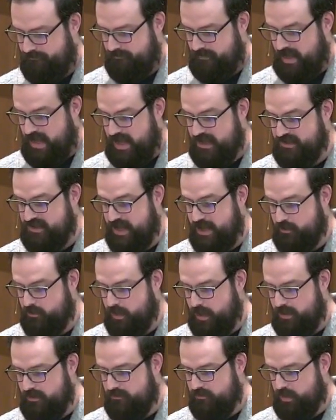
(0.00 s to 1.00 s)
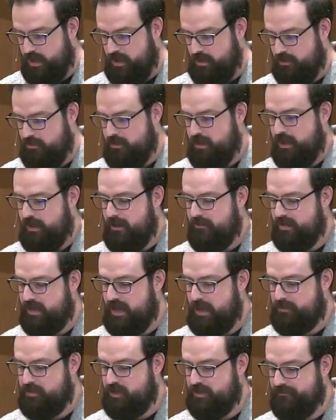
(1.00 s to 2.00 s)
As that grain of wheat, you now have an
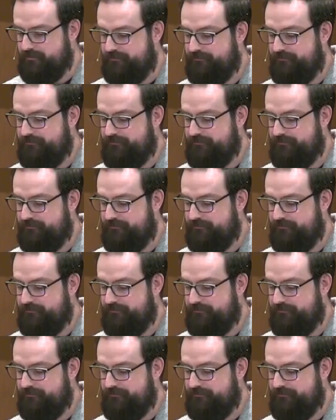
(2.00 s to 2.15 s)
option.